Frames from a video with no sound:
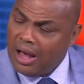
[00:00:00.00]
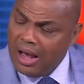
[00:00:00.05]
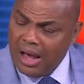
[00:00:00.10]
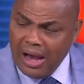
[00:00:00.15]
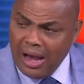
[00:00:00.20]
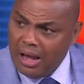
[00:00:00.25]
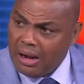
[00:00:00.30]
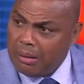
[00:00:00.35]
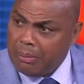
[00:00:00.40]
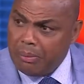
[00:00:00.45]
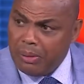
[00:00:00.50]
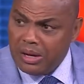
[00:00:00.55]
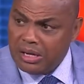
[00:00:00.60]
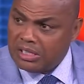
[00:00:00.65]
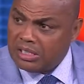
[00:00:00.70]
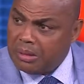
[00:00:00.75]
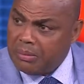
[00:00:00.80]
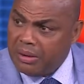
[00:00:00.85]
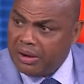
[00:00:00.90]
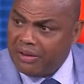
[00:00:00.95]
I would have
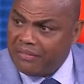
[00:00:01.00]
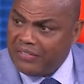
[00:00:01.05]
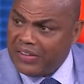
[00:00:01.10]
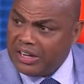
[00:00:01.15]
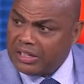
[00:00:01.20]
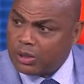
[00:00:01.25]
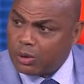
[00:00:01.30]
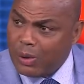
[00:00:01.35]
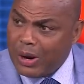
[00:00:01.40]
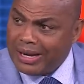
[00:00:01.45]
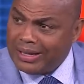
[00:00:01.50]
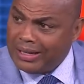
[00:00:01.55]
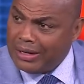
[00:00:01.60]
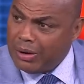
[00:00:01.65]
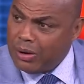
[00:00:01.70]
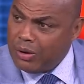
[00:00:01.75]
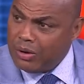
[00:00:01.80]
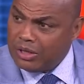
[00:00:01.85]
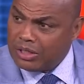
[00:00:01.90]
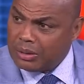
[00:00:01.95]
punched him in the face right there
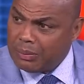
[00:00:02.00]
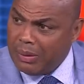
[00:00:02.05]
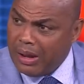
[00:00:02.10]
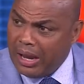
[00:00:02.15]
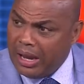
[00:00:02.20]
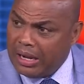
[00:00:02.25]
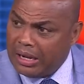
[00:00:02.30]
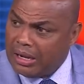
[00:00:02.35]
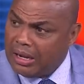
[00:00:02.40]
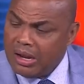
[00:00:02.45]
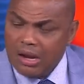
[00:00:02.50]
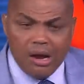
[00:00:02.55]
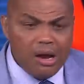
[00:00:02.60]
on the spot